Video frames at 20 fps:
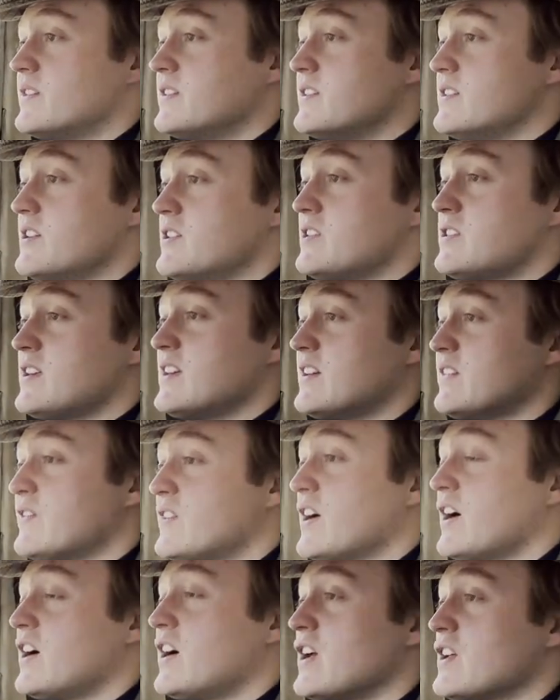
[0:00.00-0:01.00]
You think of
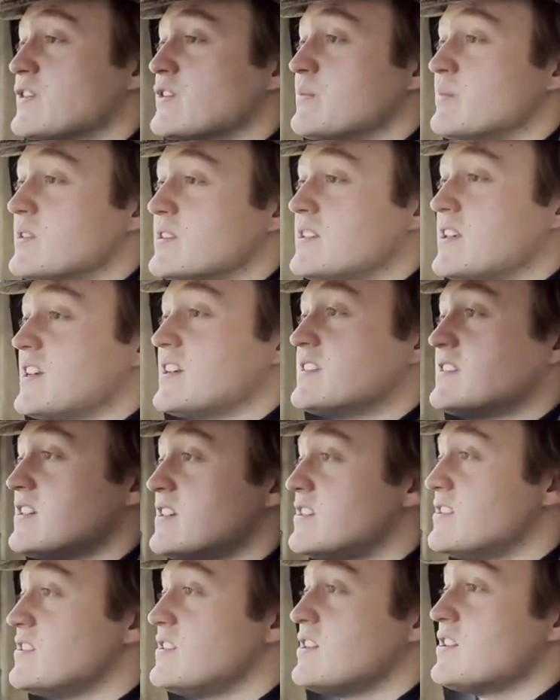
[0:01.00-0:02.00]
cars from the
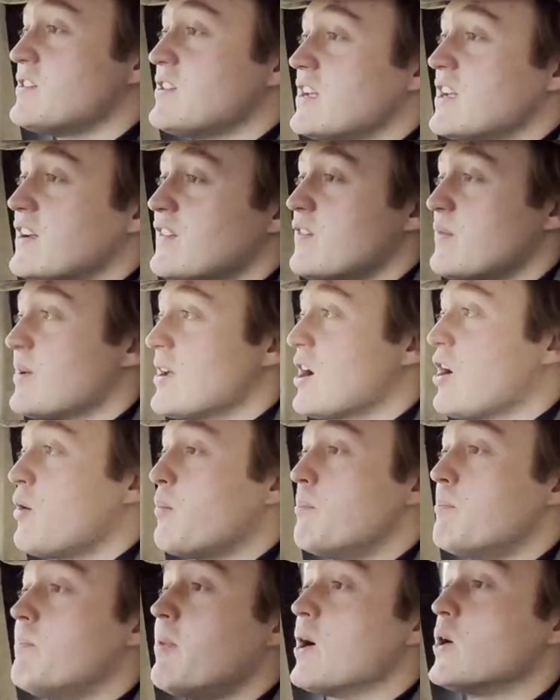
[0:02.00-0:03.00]
60s and you think of a big
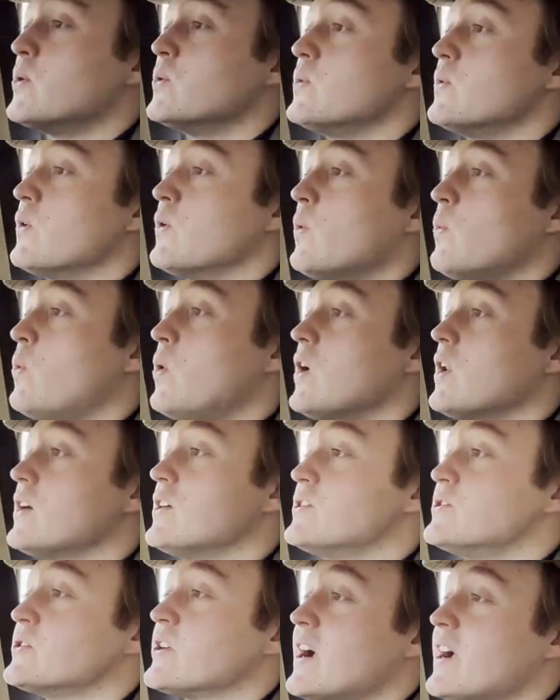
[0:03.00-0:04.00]
old boat that
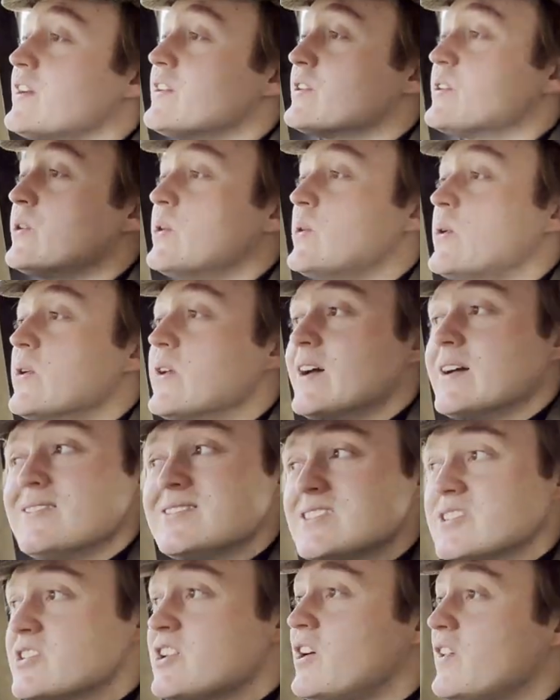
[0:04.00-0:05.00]
wallows around a corner.
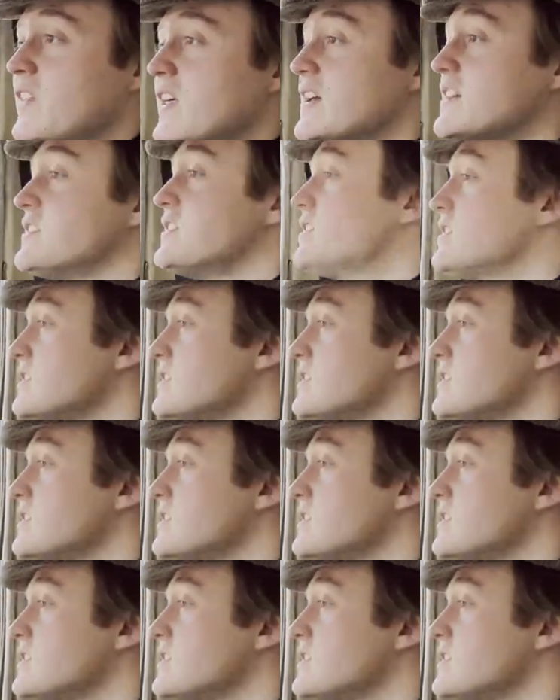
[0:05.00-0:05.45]
It's not this.